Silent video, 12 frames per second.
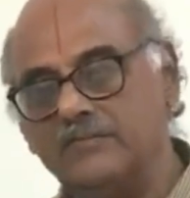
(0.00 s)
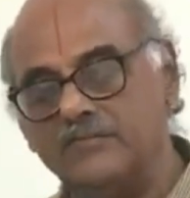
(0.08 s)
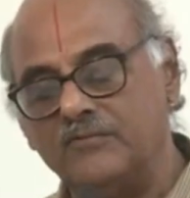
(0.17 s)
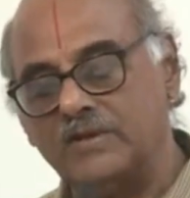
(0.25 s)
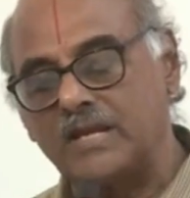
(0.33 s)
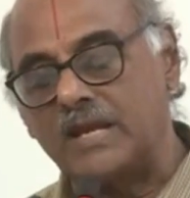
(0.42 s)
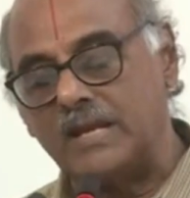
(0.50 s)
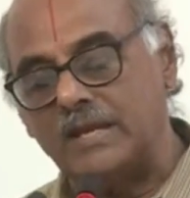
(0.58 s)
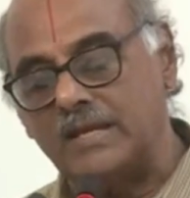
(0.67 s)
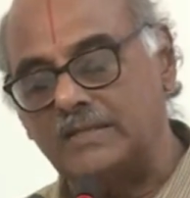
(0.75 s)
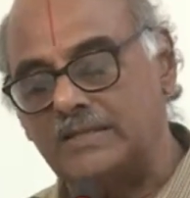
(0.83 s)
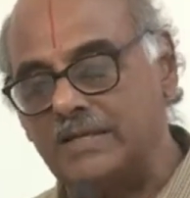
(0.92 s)

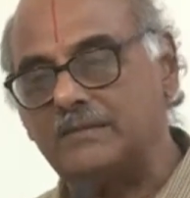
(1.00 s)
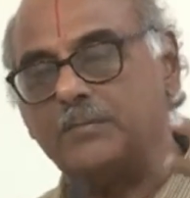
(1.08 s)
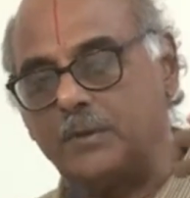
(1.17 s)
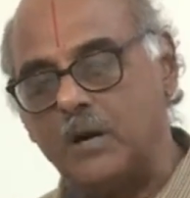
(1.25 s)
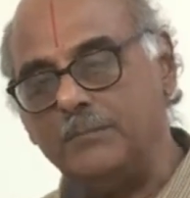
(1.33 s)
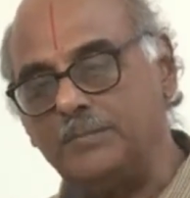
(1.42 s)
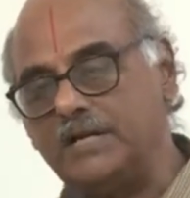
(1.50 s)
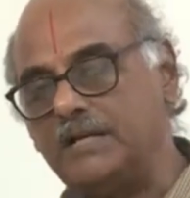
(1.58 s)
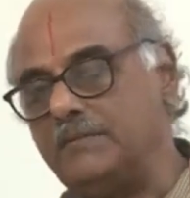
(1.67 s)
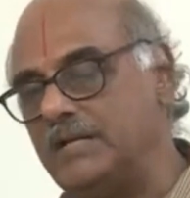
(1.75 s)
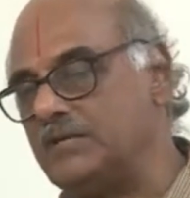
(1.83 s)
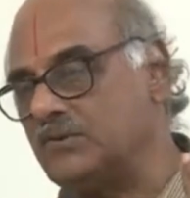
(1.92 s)
that
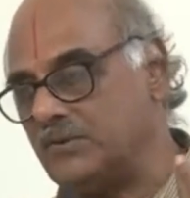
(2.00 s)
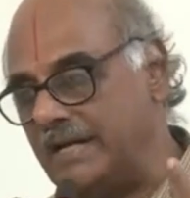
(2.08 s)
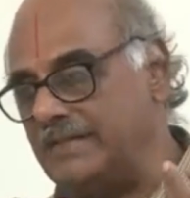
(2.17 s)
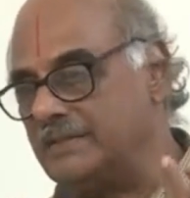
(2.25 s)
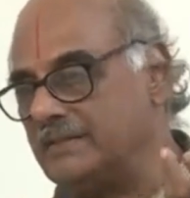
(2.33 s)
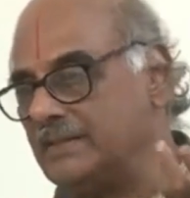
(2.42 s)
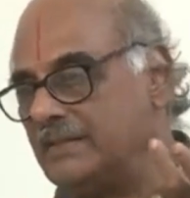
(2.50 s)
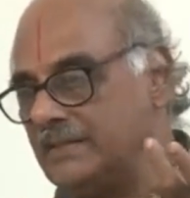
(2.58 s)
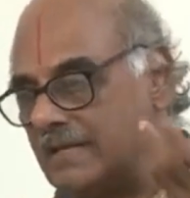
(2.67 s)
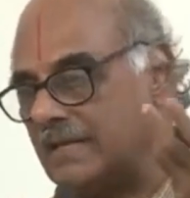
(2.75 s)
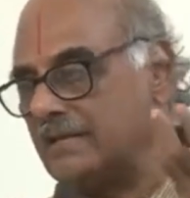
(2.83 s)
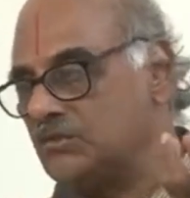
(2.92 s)
prompted me to write
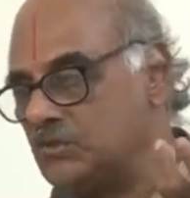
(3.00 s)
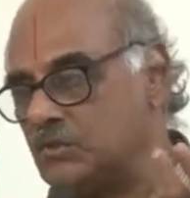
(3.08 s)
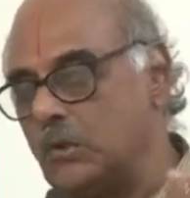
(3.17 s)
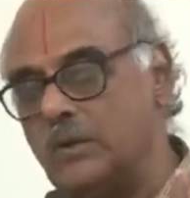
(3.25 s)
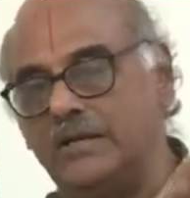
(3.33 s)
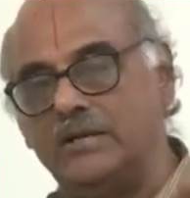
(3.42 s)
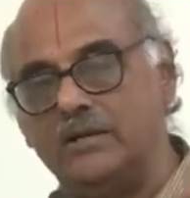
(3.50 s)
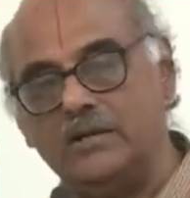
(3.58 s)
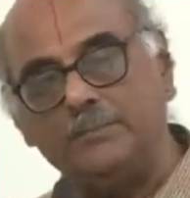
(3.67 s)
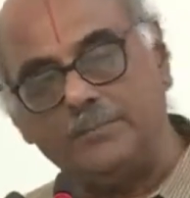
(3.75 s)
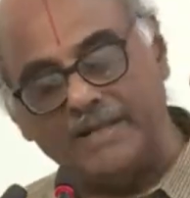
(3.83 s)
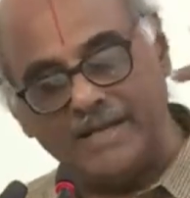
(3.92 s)
a story
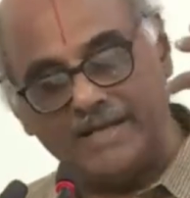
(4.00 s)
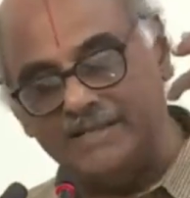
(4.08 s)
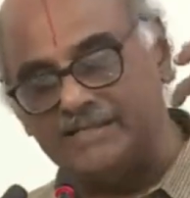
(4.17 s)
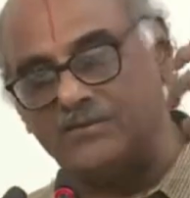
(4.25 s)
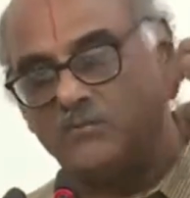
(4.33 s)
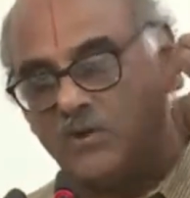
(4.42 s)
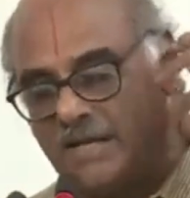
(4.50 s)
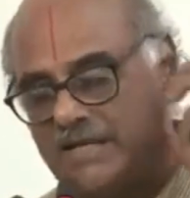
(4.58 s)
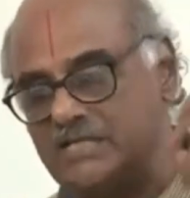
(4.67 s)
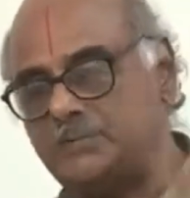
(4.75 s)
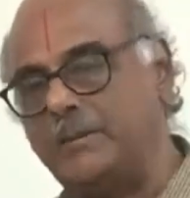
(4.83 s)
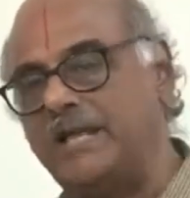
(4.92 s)
on plagiarism. What
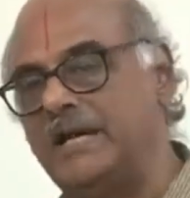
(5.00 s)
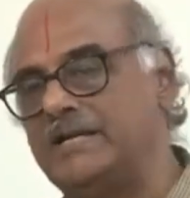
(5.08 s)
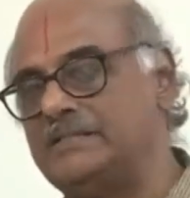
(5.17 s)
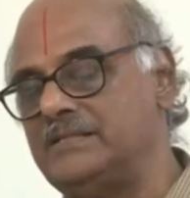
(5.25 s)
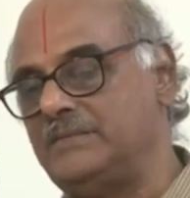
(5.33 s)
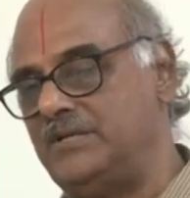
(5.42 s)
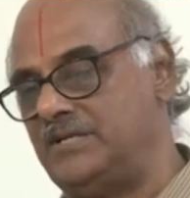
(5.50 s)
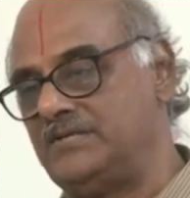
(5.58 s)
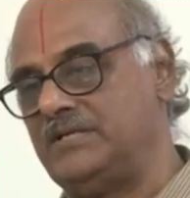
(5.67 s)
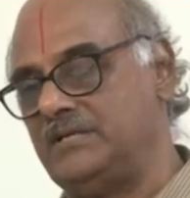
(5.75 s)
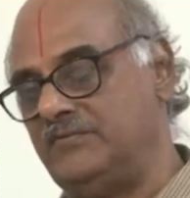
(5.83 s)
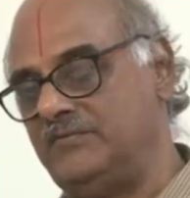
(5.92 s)
is plagiarism
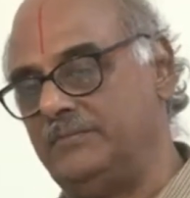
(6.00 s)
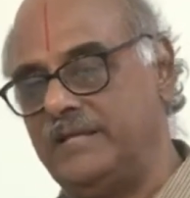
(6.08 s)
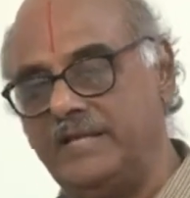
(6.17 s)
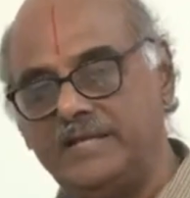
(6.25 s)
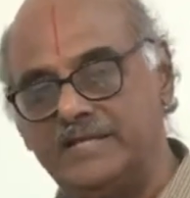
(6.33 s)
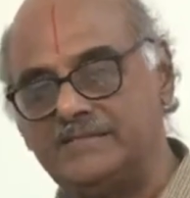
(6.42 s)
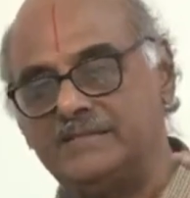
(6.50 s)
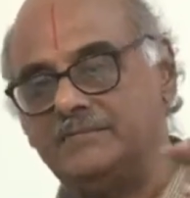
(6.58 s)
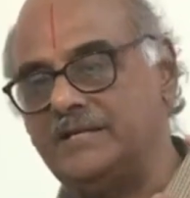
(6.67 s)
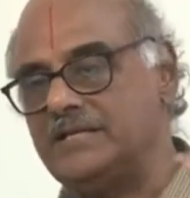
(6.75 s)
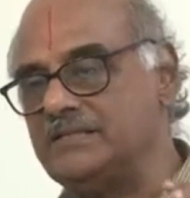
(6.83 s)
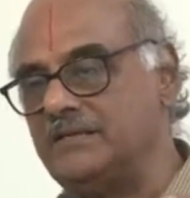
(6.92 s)
itself?
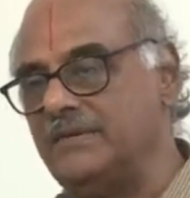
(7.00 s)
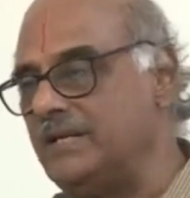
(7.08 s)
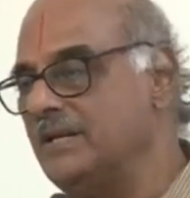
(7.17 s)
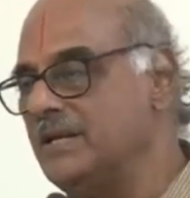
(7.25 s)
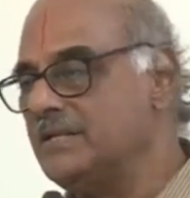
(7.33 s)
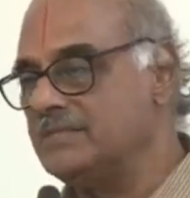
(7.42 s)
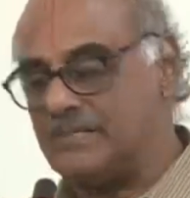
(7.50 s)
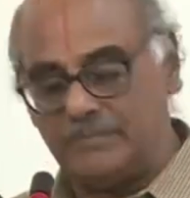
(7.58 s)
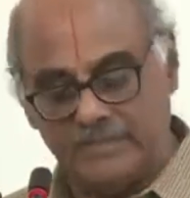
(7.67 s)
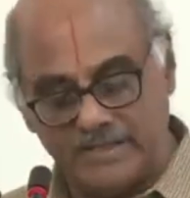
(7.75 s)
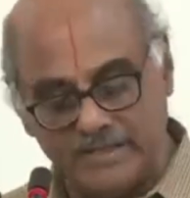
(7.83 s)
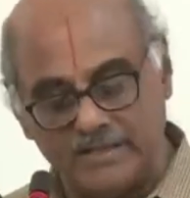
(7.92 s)
Plagiarism doesn't mean
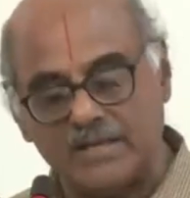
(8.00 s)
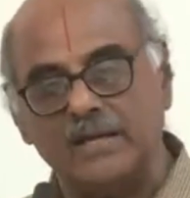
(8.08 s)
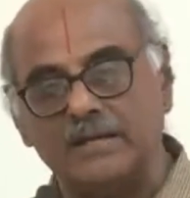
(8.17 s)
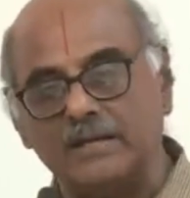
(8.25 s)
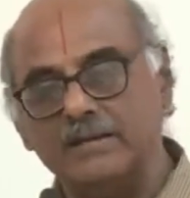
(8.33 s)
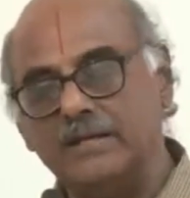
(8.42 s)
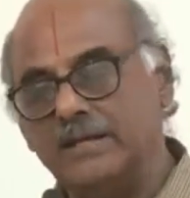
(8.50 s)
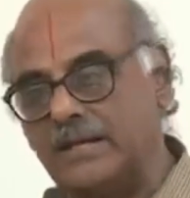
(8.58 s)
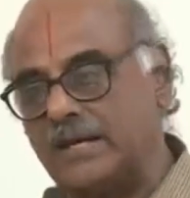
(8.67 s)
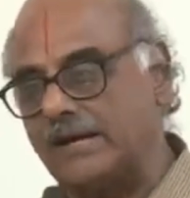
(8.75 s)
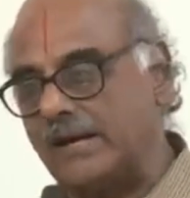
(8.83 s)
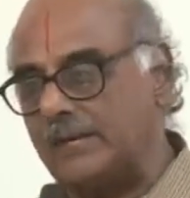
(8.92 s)
somebody,
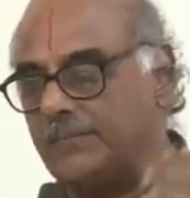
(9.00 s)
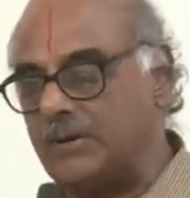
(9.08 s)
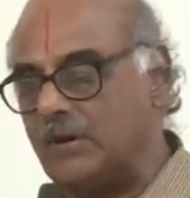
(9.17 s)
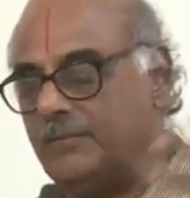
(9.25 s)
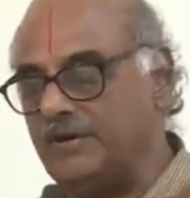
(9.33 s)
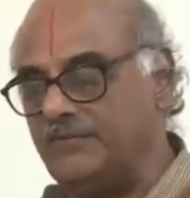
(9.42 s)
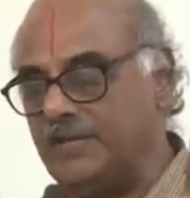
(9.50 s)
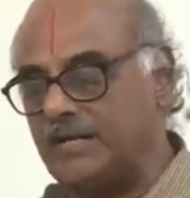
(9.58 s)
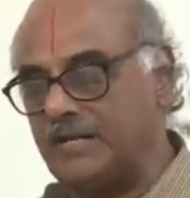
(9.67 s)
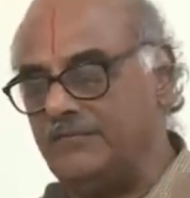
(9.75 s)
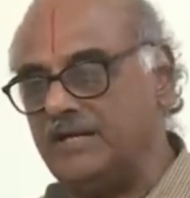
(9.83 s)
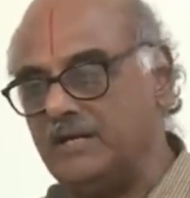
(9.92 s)
probably we are
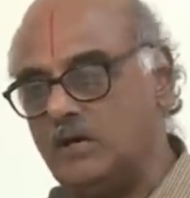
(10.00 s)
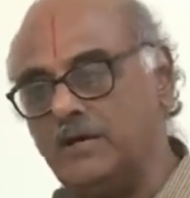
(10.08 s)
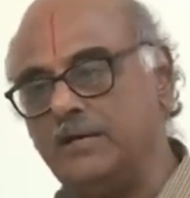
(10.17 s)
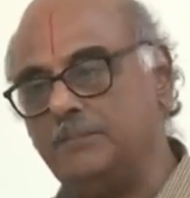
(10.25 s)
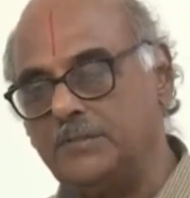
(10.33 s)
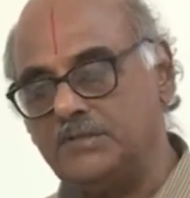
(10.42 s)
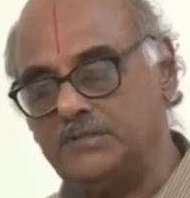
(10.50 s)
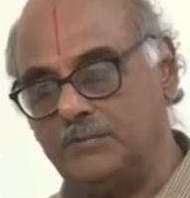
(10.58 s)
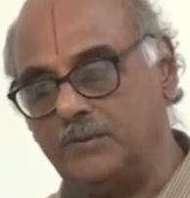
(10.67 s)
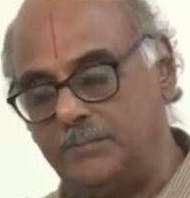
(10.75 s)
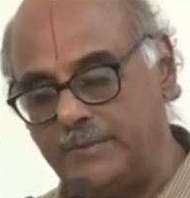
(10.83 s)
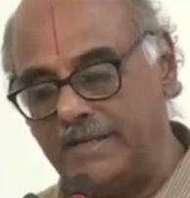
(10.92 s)
having a wrong impression
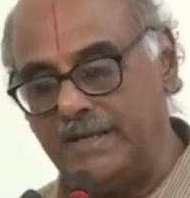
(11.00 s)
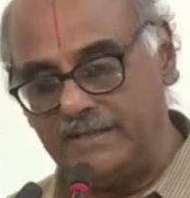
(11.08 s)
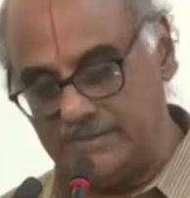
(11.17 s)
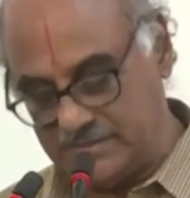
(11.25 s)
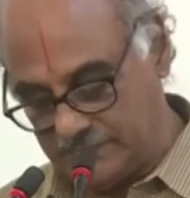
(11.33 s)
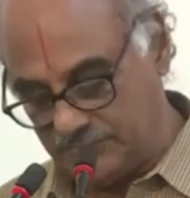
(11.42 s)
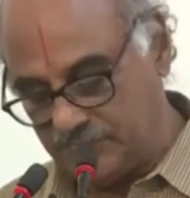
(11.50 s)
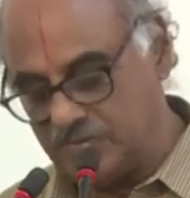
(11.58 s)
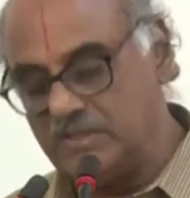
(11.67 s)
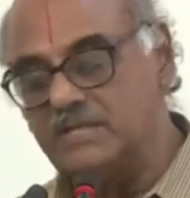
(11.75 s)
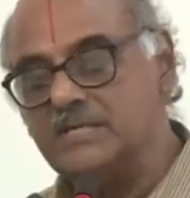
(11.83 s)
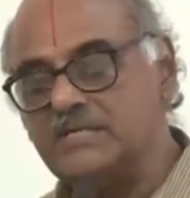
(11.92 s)
about plagiarism.
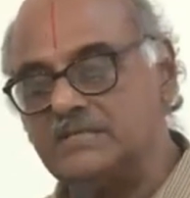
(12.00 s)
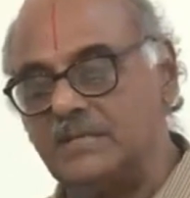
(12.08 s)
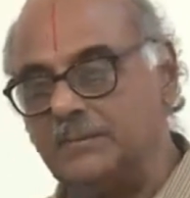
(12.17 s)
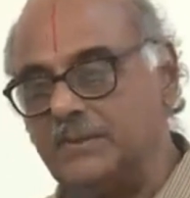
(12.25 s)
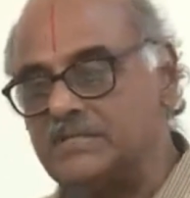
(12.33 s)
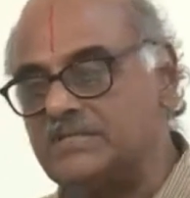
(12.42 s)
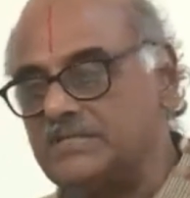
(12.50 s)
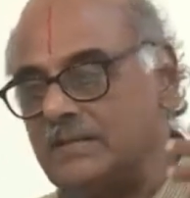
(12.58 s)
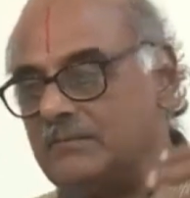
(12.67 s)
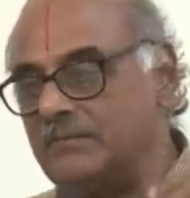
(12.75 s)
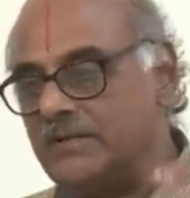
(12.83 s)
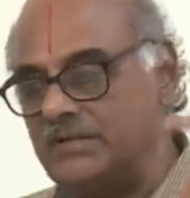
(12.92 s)
Suppose
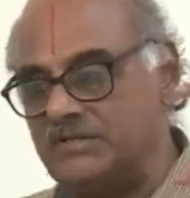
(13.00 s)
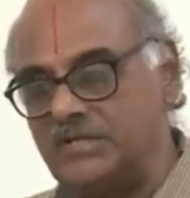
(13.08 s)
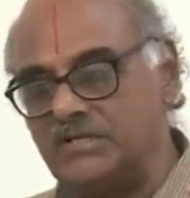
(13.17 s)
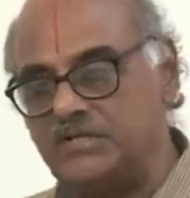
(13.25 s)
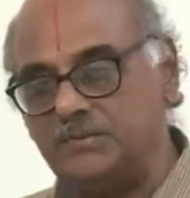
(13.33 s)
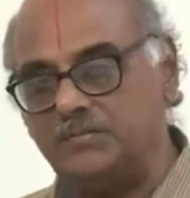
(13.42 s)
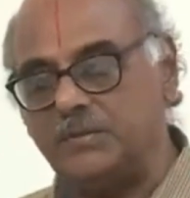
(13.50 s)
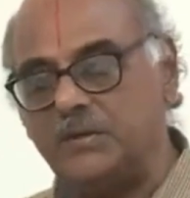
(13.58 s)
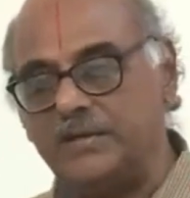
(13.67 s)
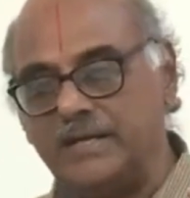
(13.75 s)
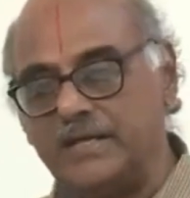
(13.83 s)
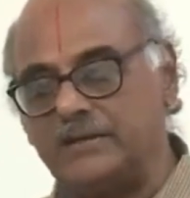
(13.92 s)
some research
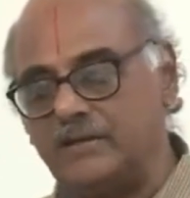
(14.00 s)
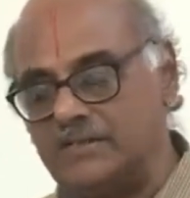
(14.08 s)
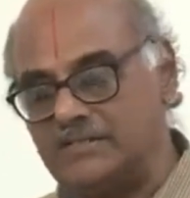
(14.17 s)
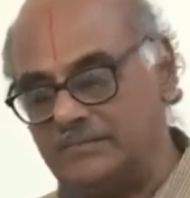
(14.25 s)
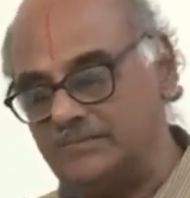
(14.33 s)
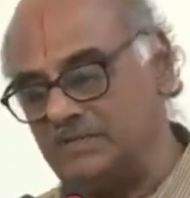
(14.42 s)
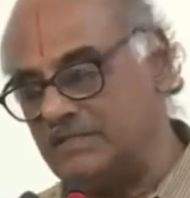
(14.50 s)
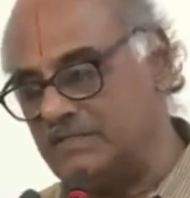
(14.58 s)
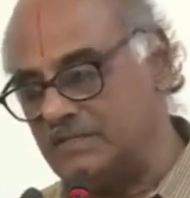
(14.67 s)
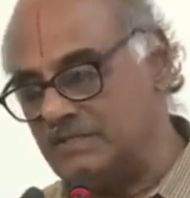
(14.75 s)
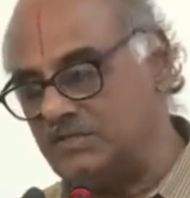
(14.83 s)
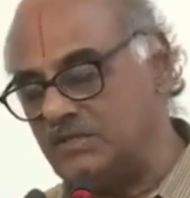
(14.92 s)
product or some
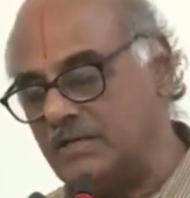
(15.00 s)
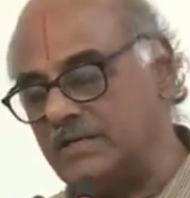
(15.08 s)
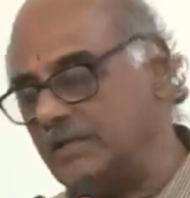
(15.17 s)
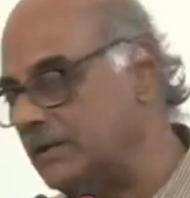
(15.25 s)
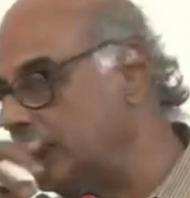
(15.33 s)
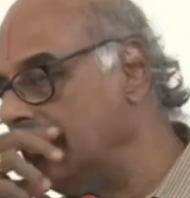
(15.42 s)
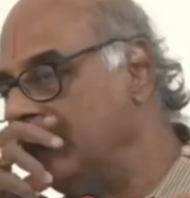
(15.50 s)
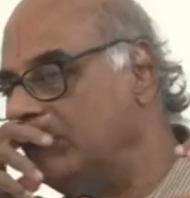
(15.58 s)
research article,